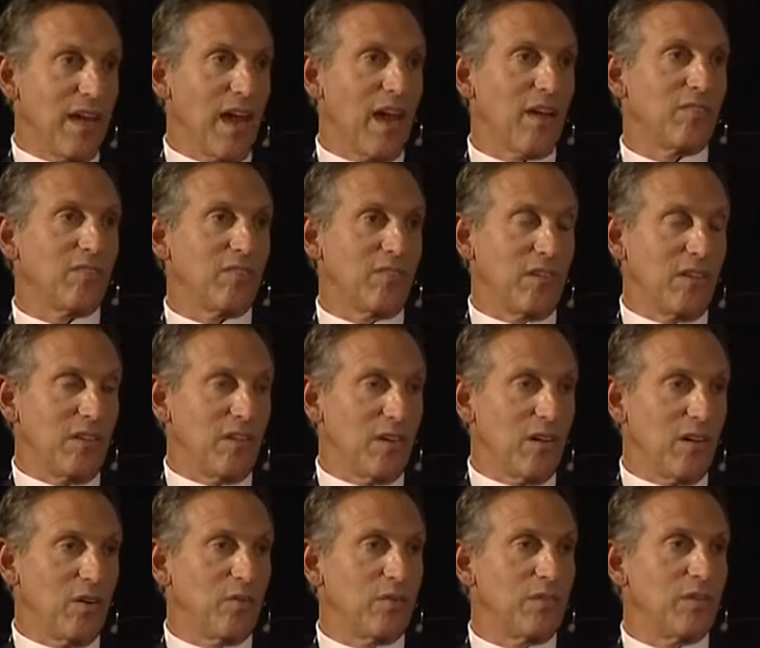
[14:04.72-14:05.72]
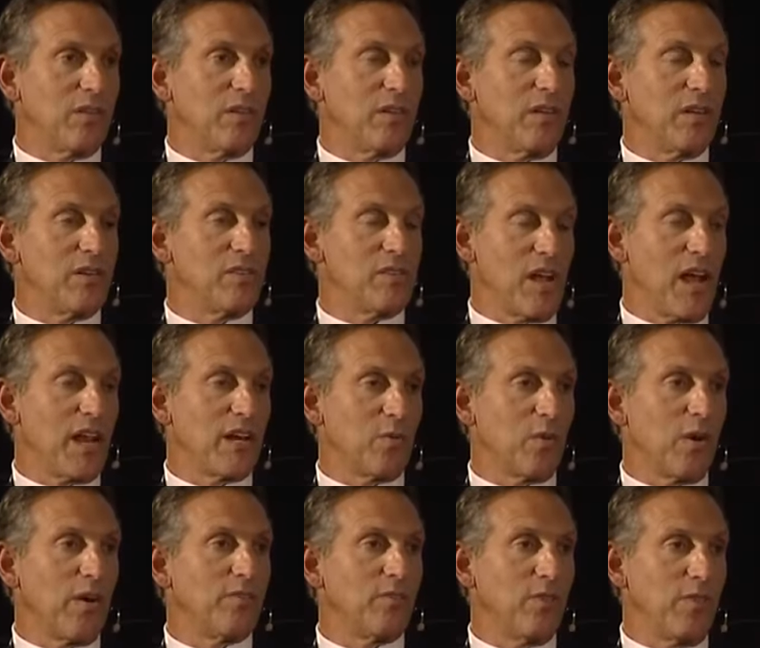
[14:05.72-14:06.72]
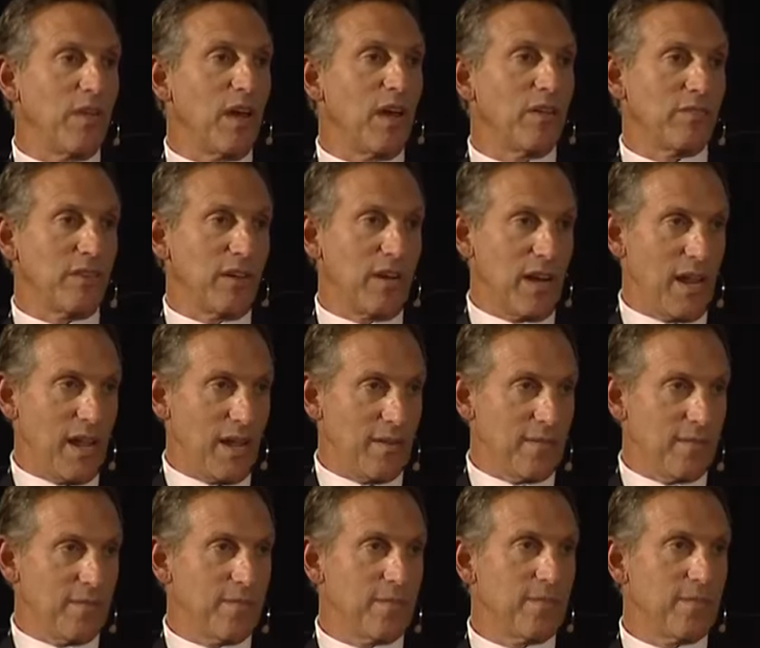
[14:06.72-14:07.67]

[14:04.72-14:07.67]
as CEO in January of 2008.